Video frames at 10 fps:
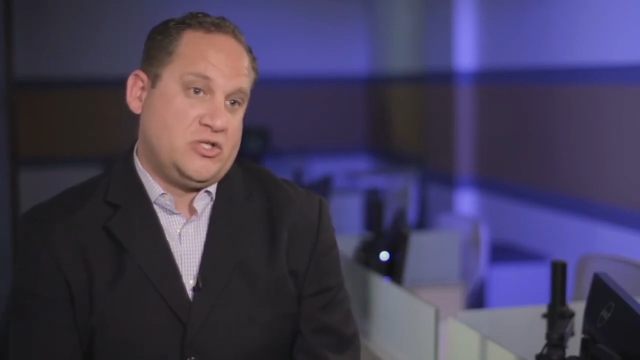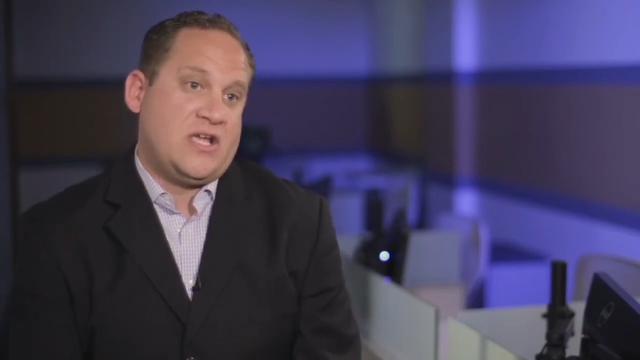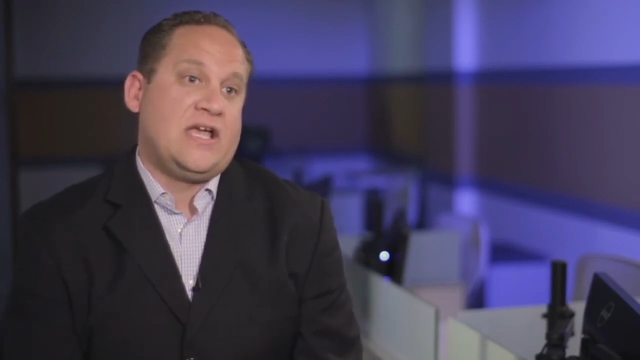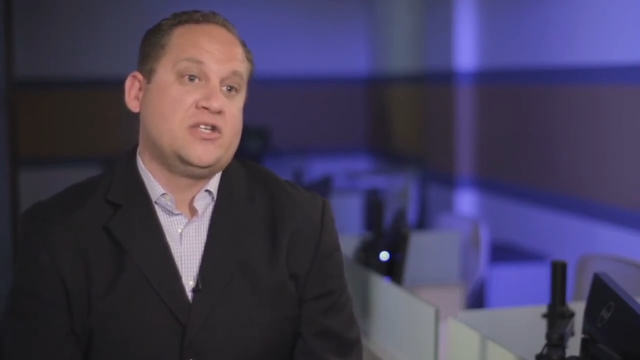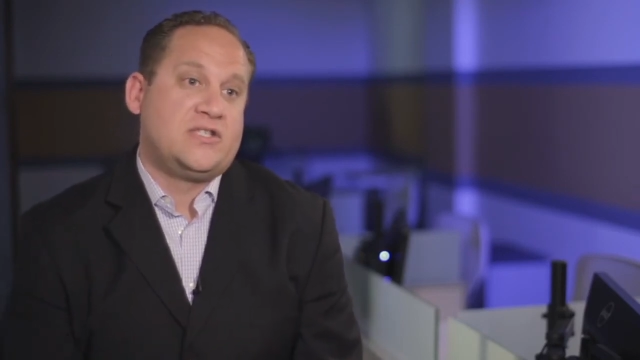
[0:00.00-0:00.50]
to
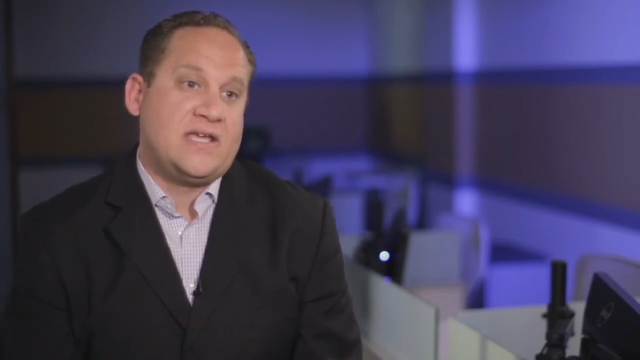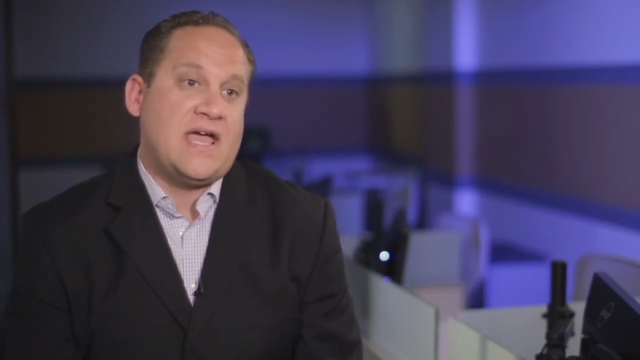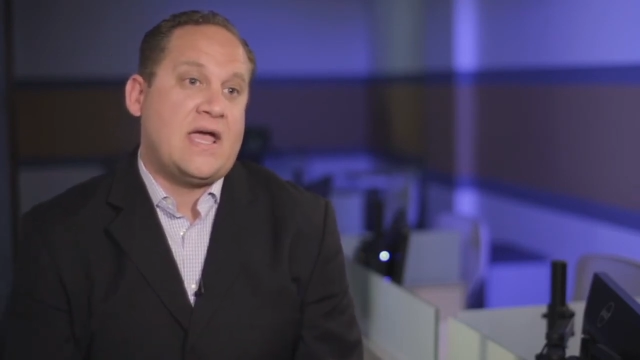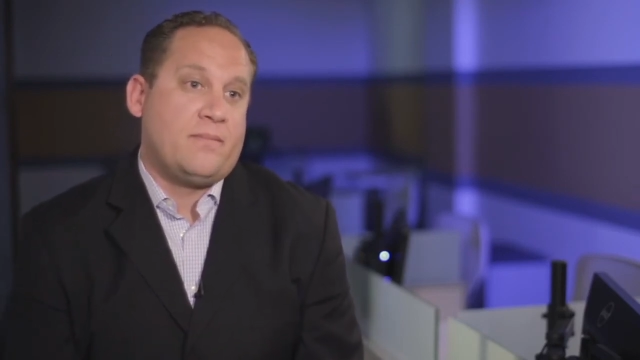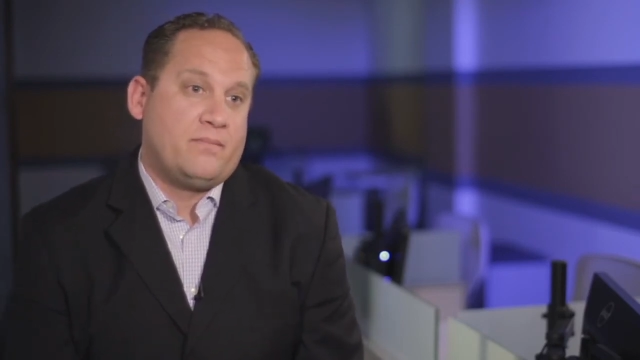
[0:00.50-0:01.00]
change the
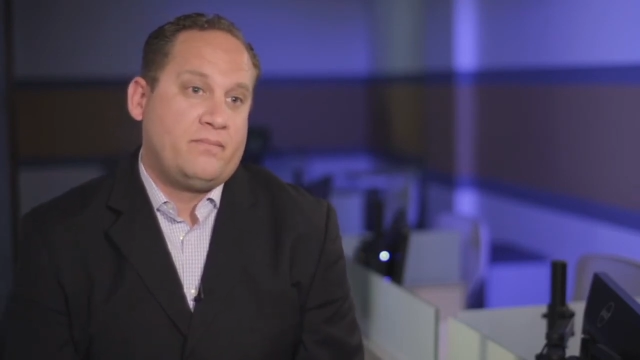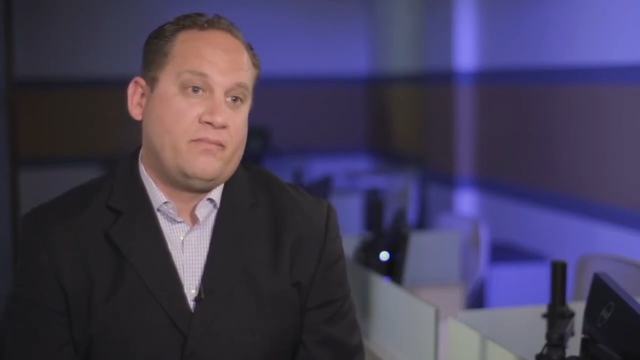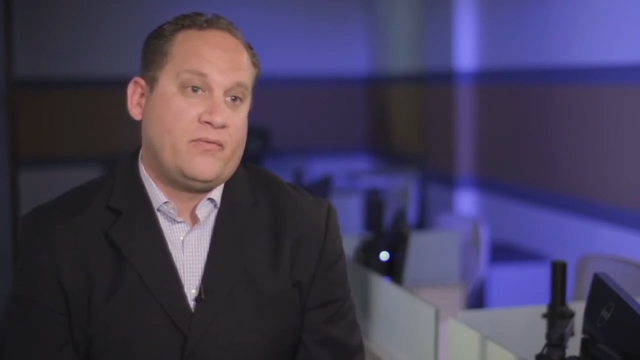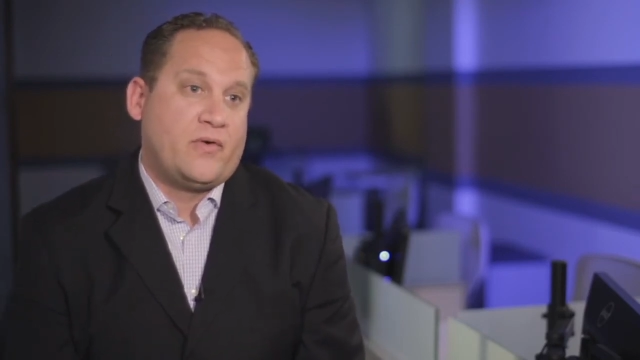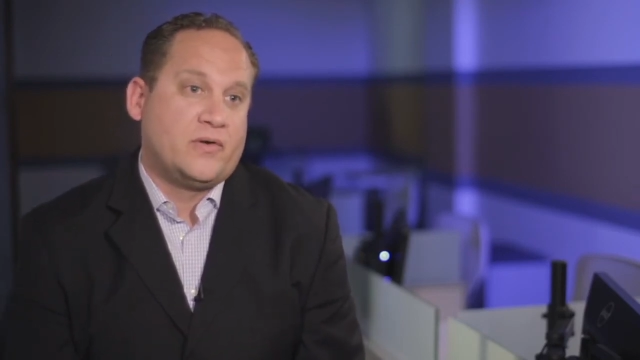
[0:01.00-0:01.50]
game
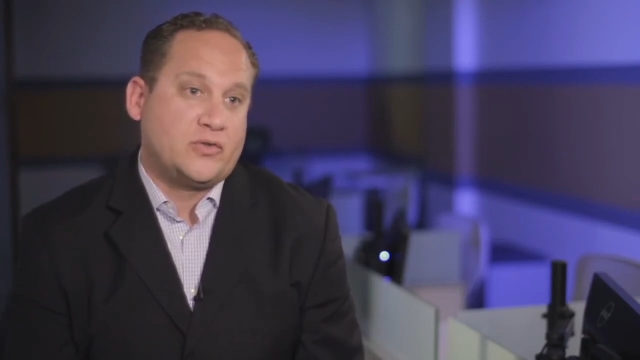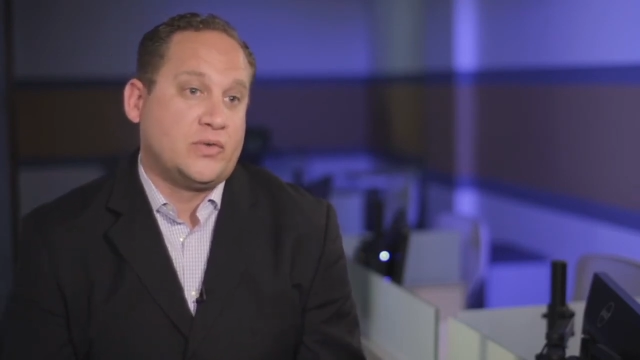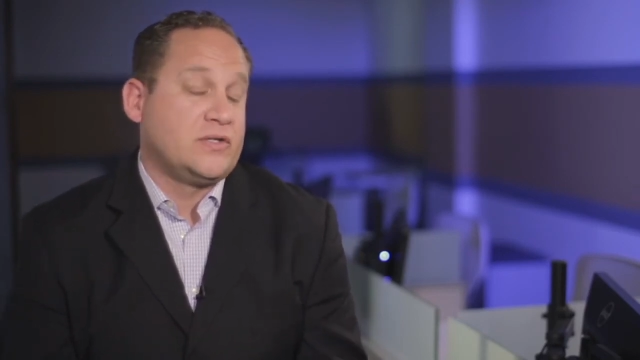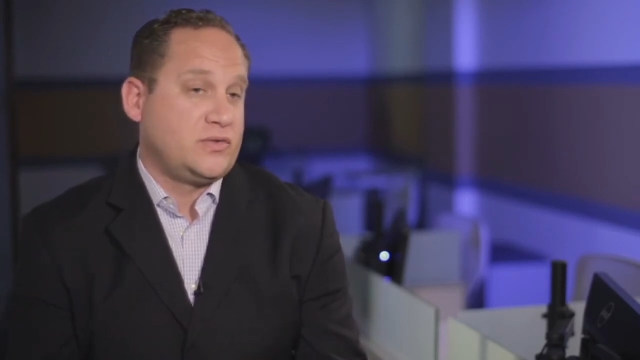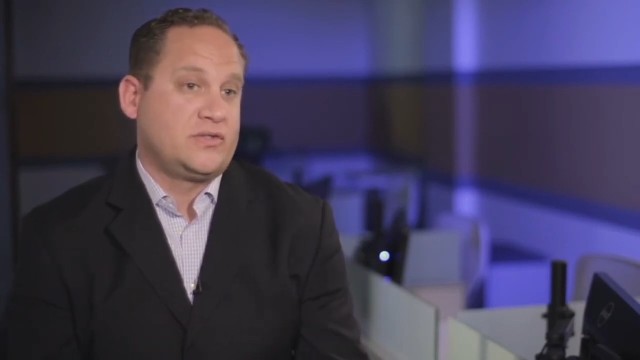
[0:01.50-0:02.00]
for
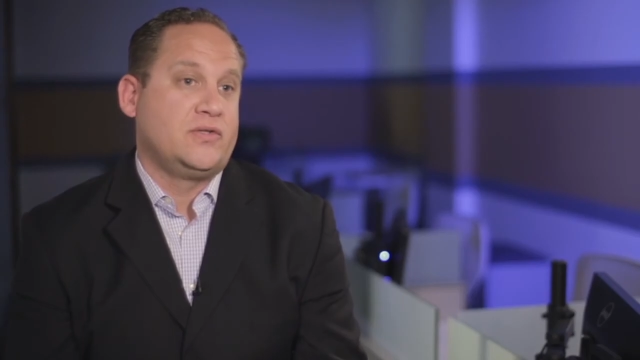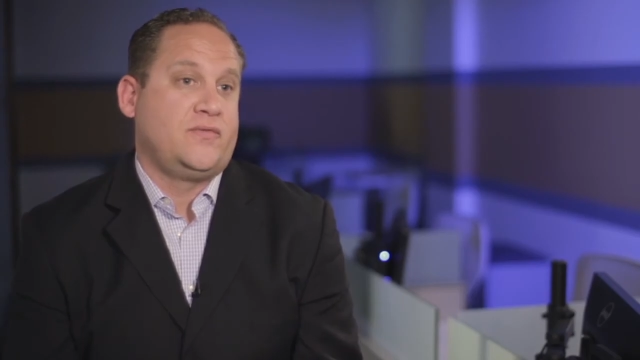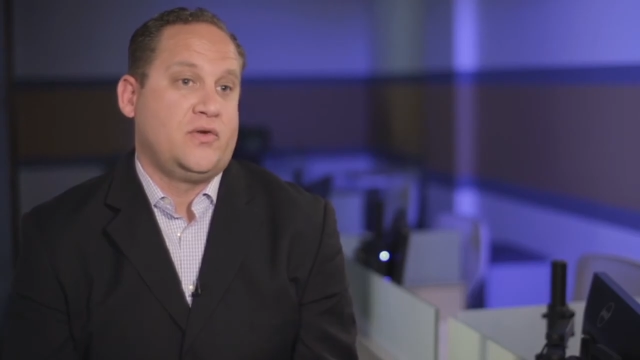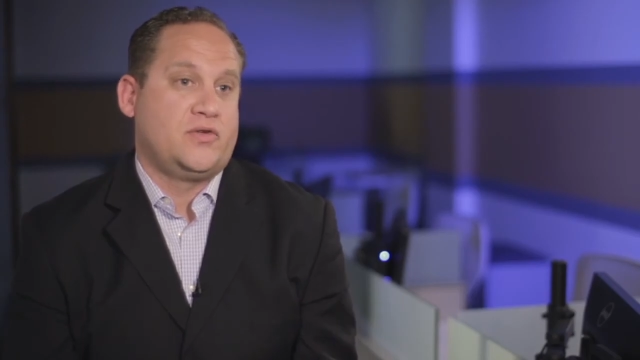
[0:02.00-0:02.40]
school districts in the